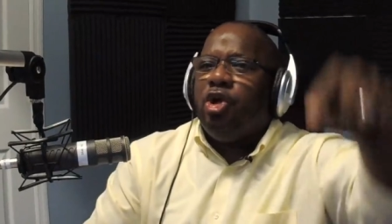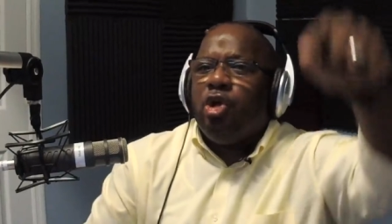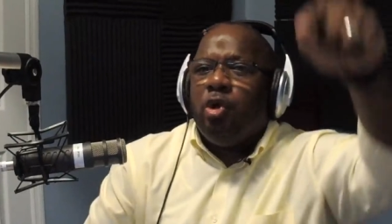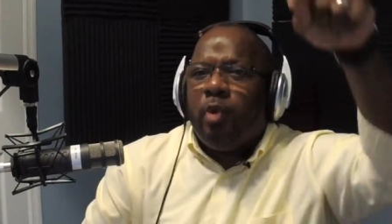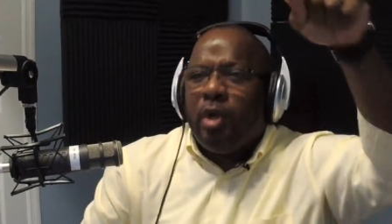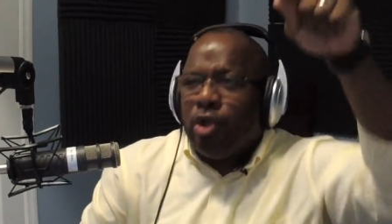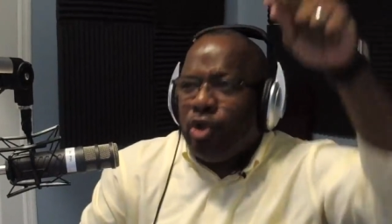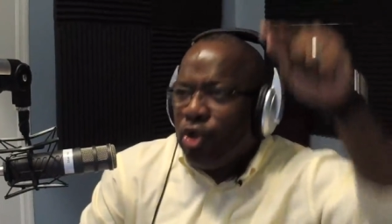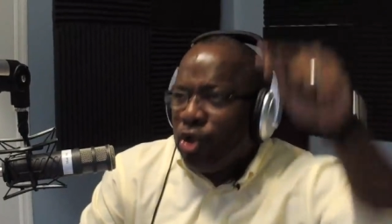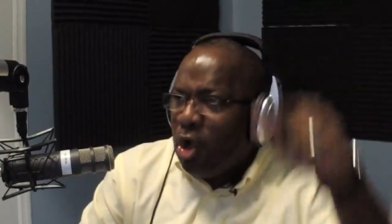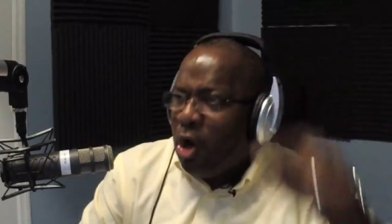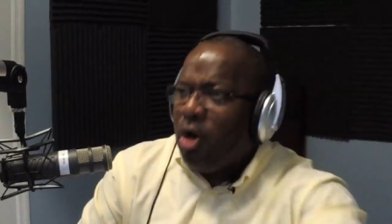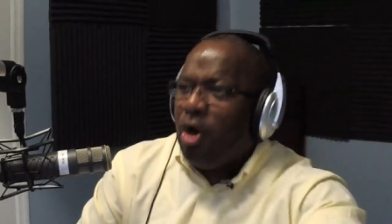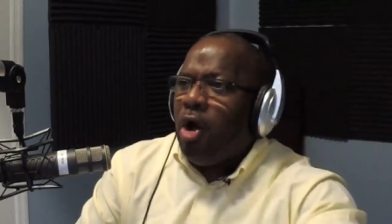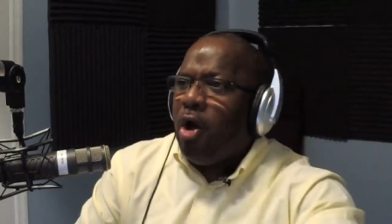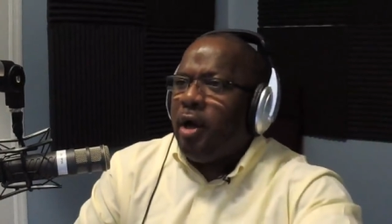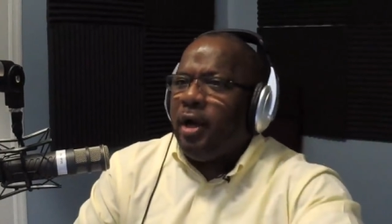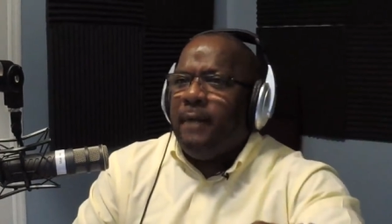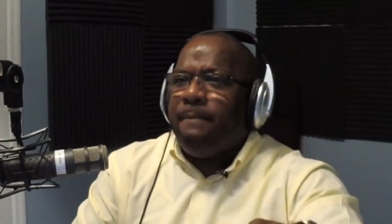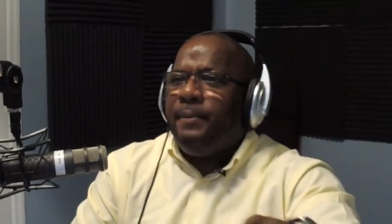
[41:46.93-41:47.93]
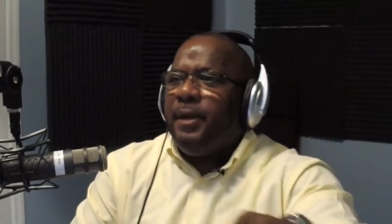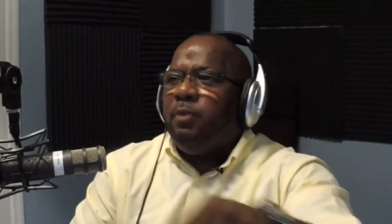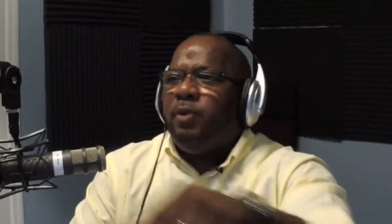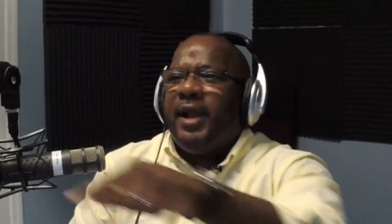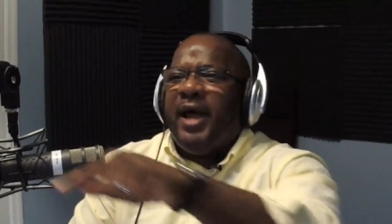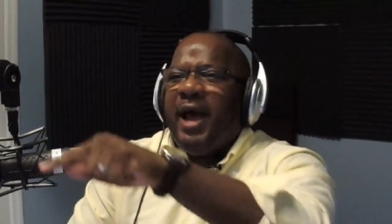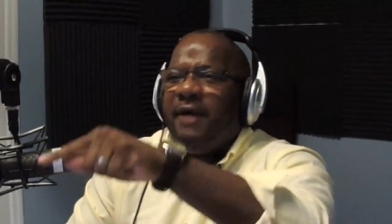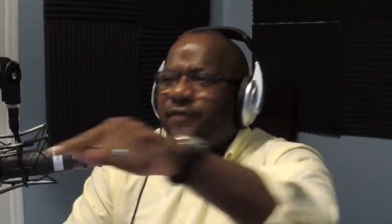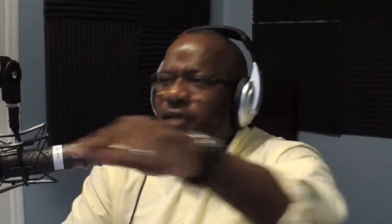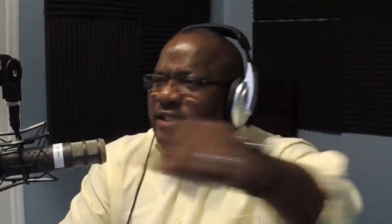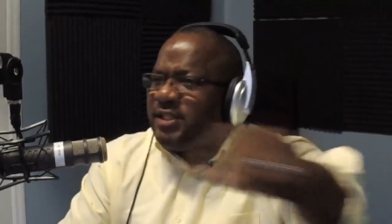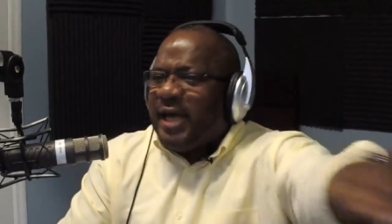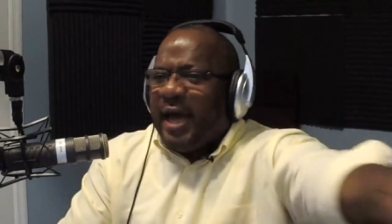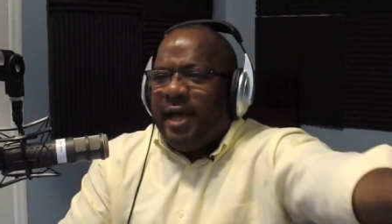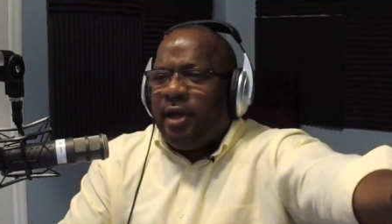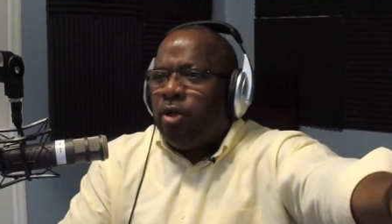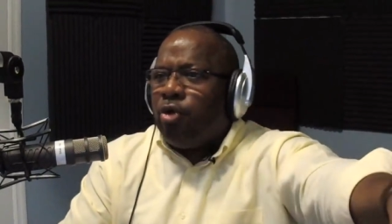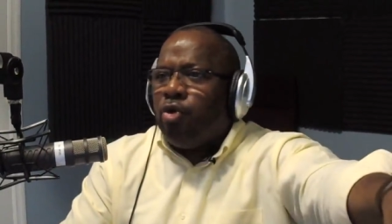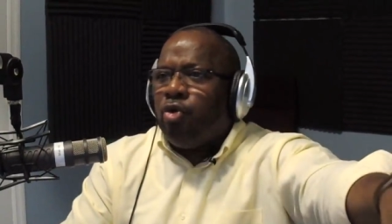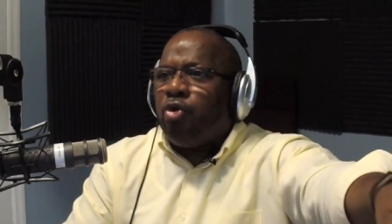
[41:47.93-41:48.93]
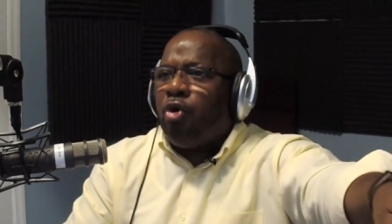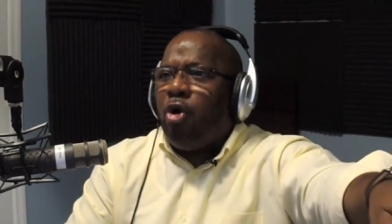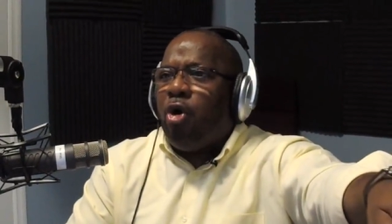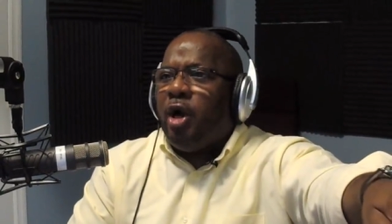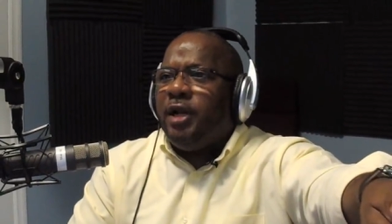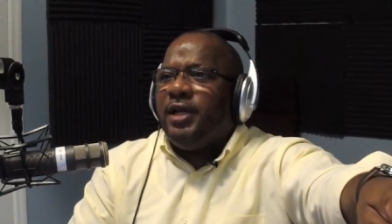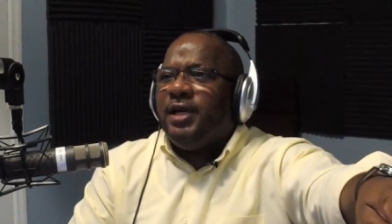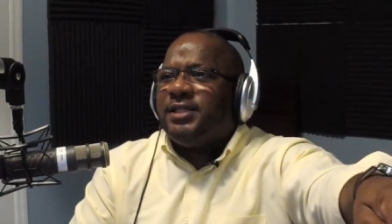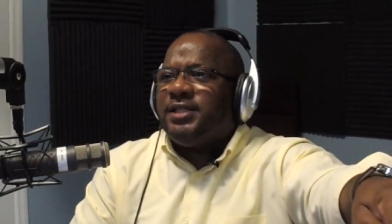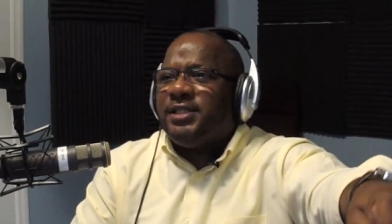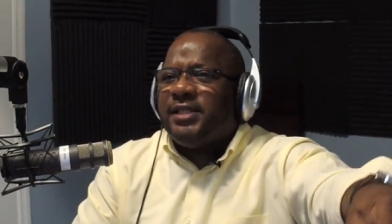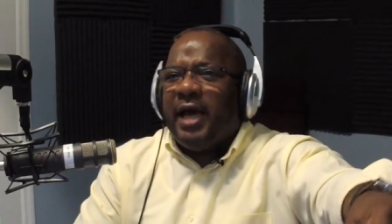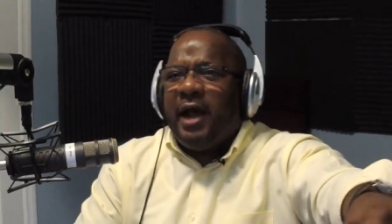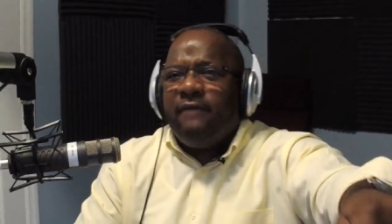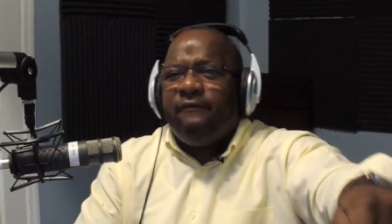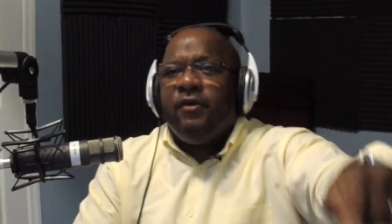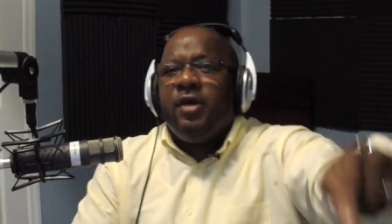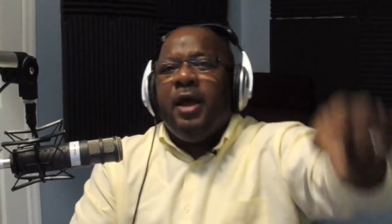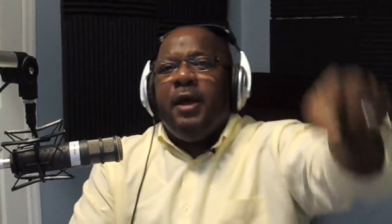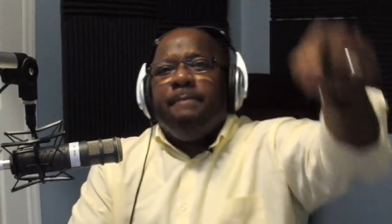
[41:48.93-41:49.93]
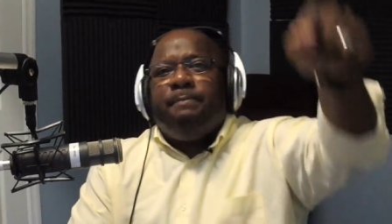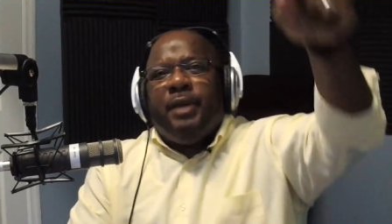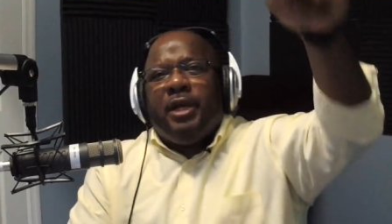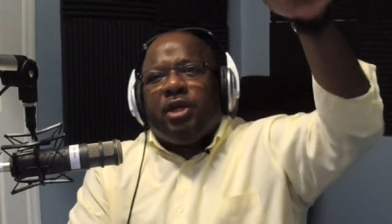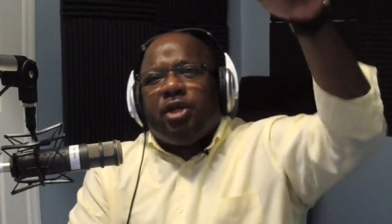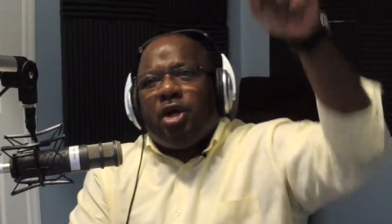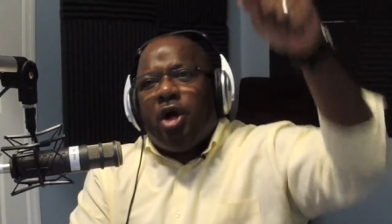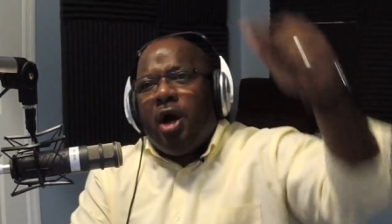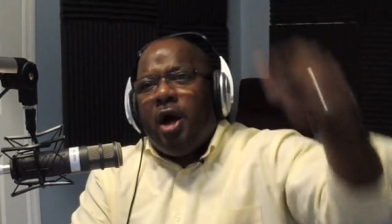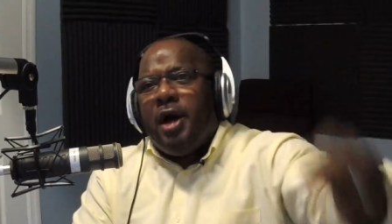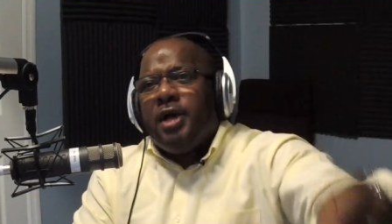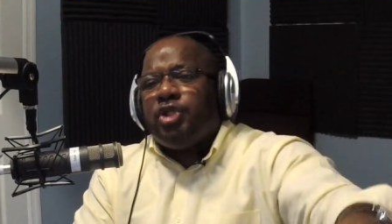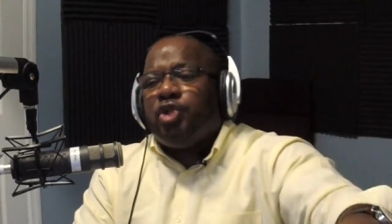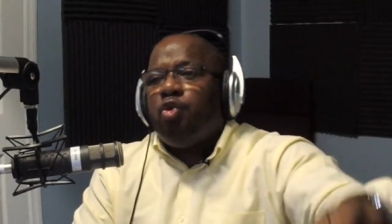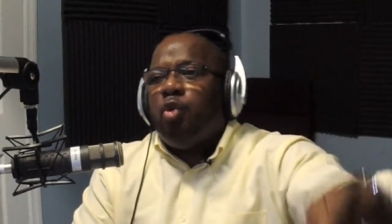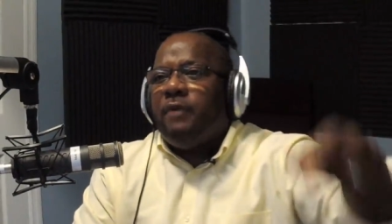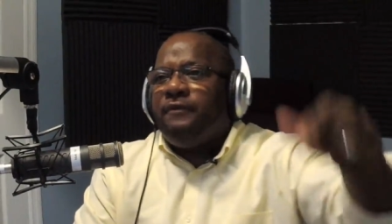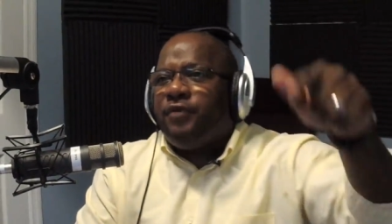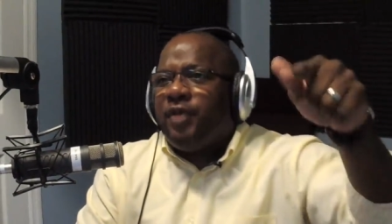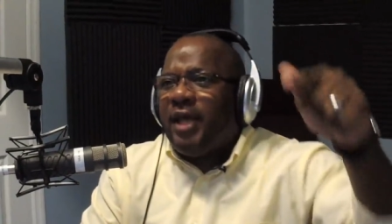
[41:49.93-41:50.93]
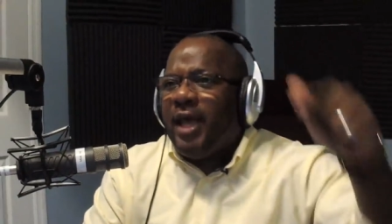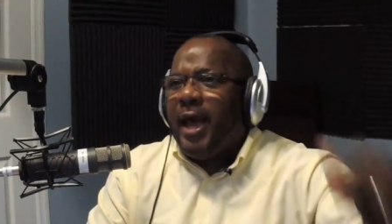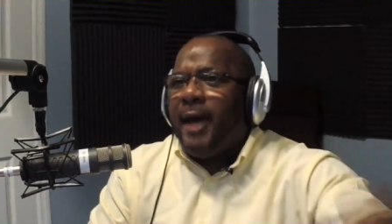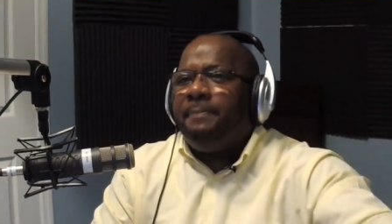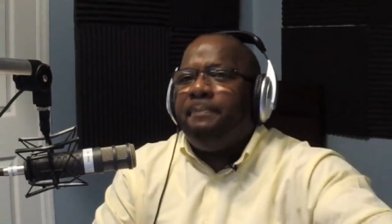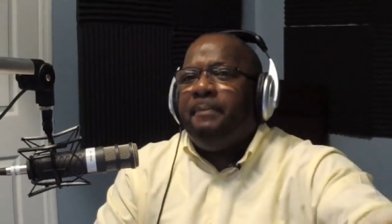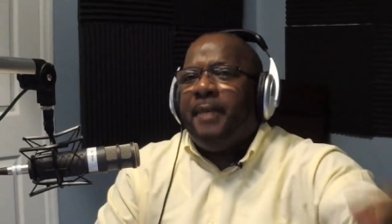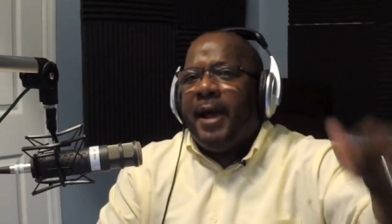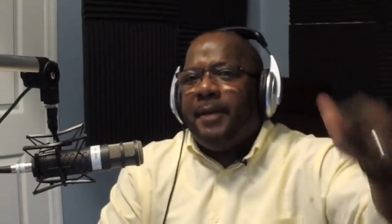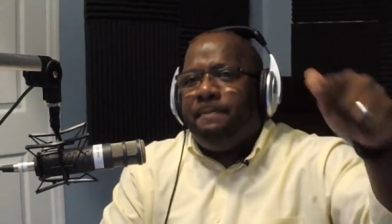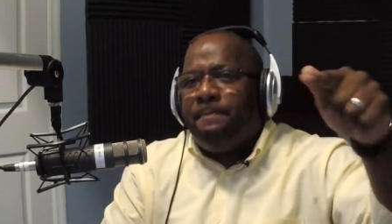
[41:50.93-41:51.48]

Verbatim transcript: You will no longer be whatever title you call yourself because you have kept my